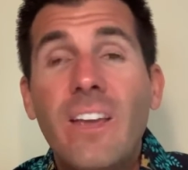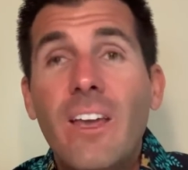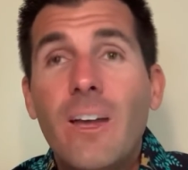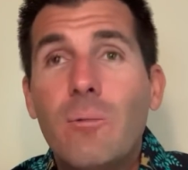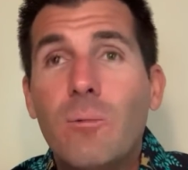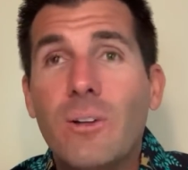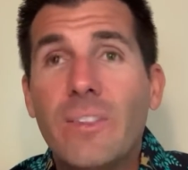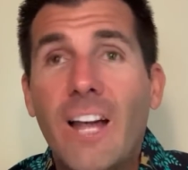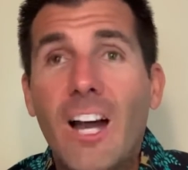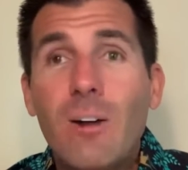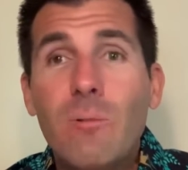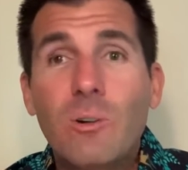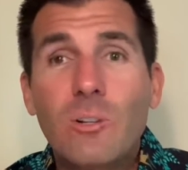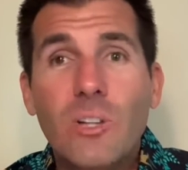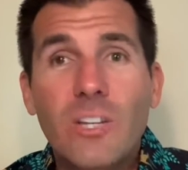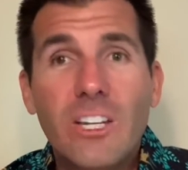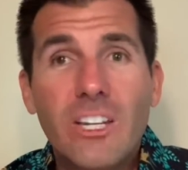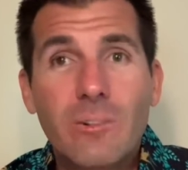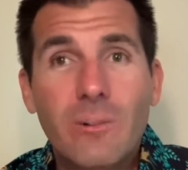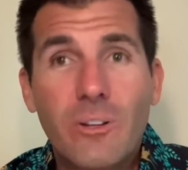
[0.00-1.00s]
Well, now we're
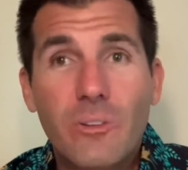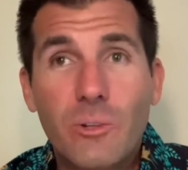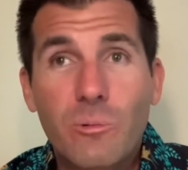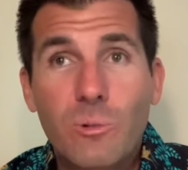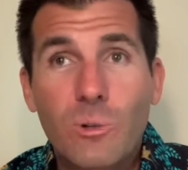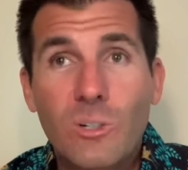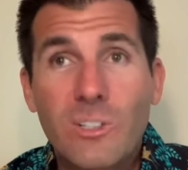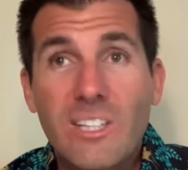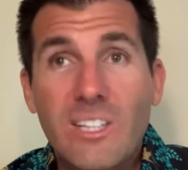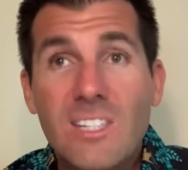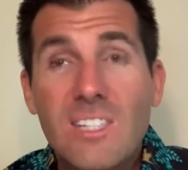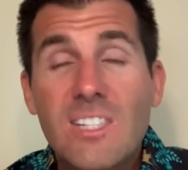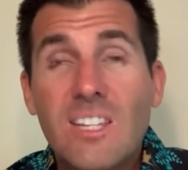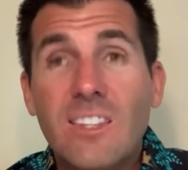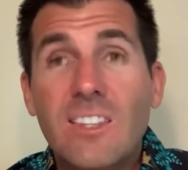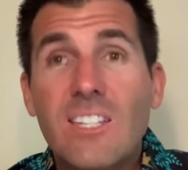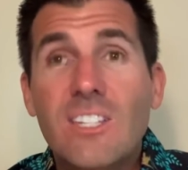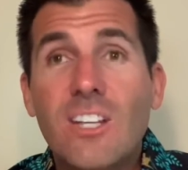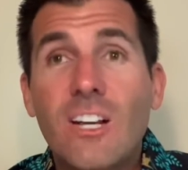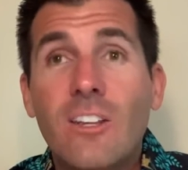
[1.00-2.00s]
looking around the world and seeing
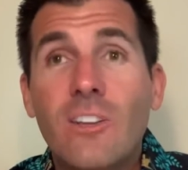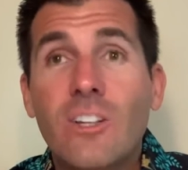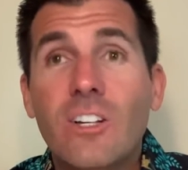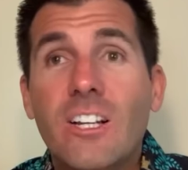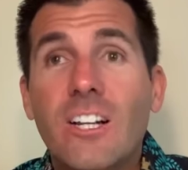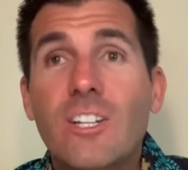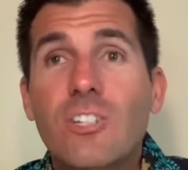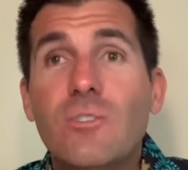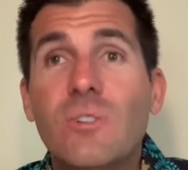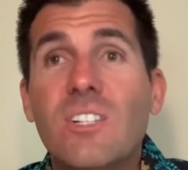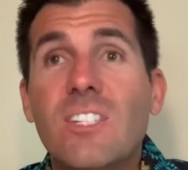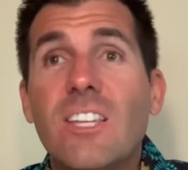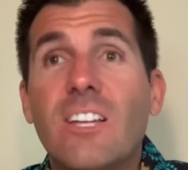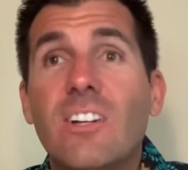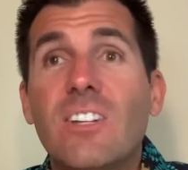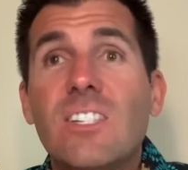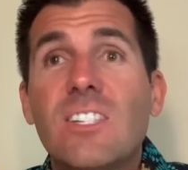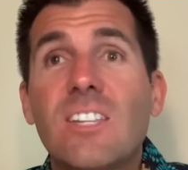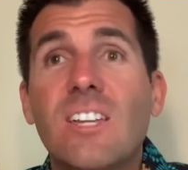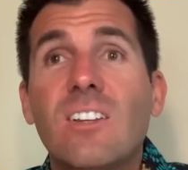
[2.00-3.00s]
these other countries that are
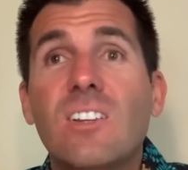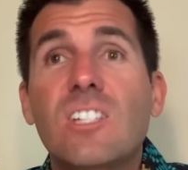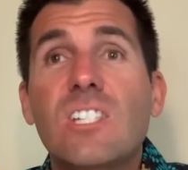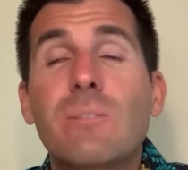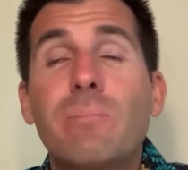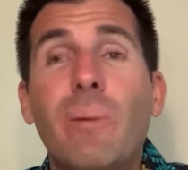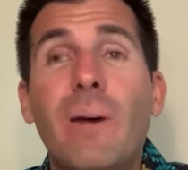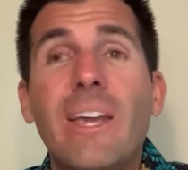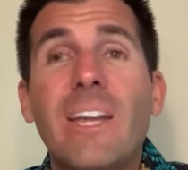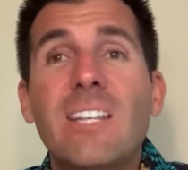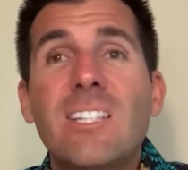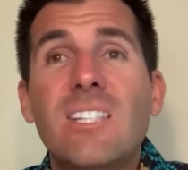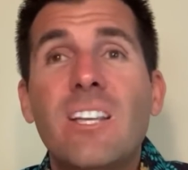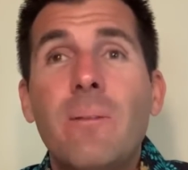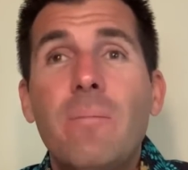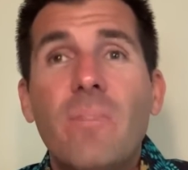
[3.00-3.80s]
seeing spikes